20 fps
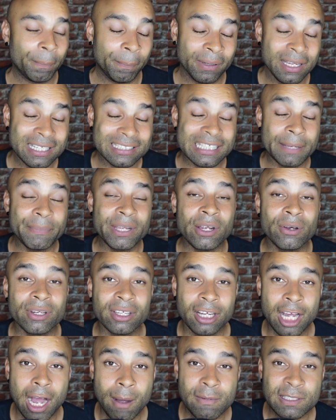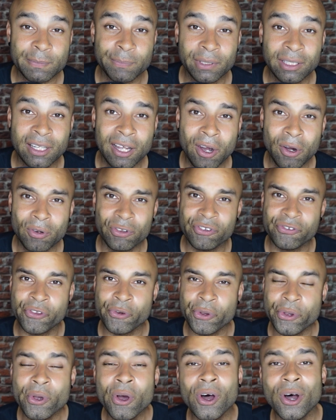please let me know in the comments below,
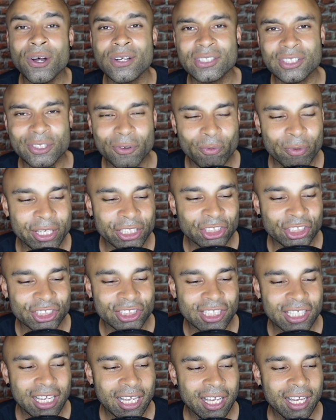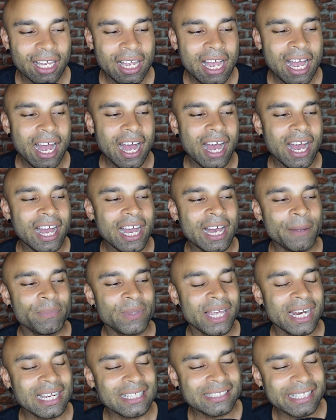do you also wish
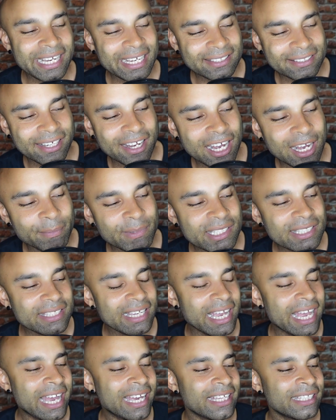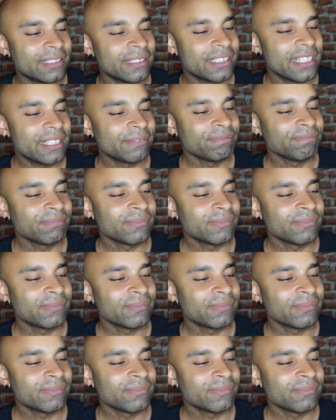that Isiah Thomas and